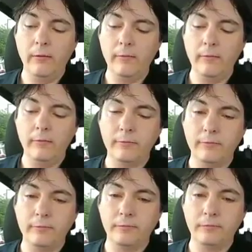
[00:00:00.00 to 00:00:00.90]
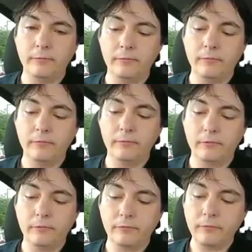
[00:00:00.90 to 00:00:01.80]

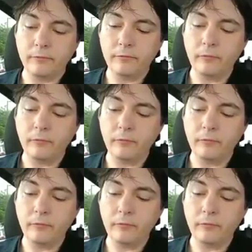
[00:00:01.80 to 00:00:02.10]
Nobody speaks.